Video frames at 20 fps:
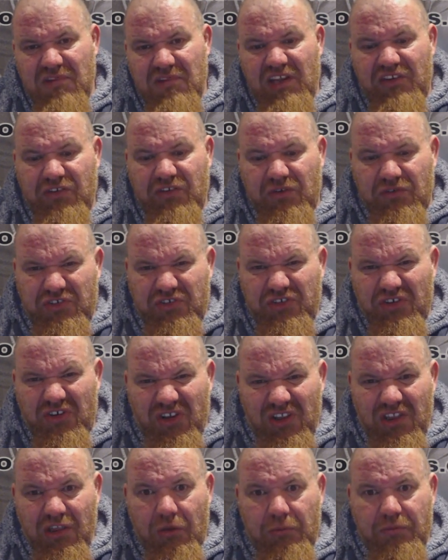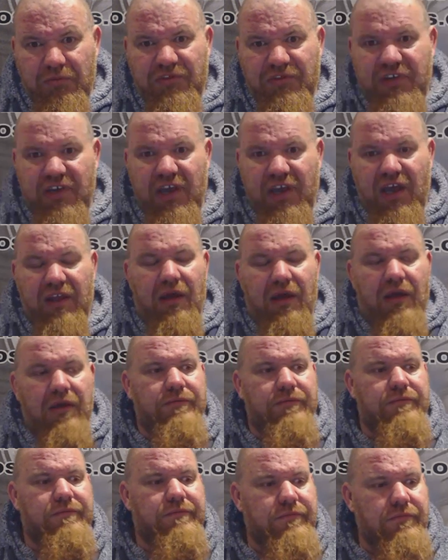it's all sort of lumped together.
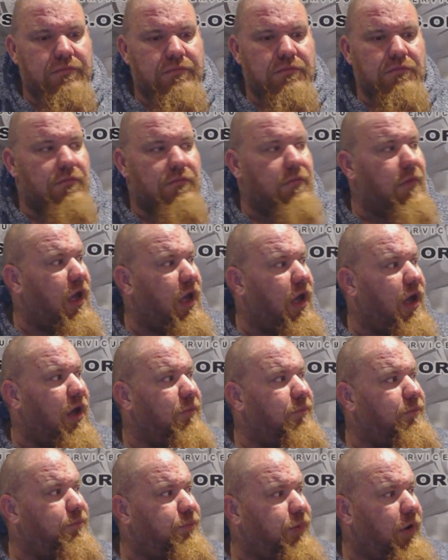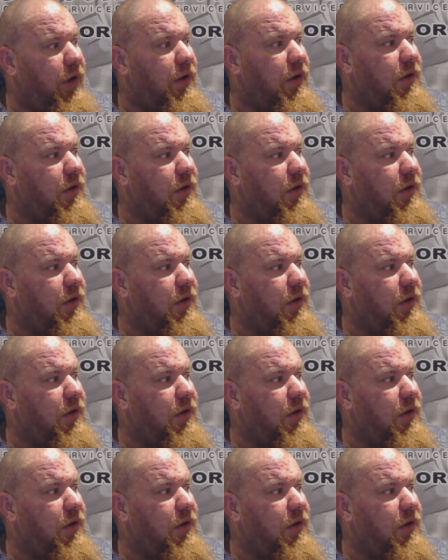But I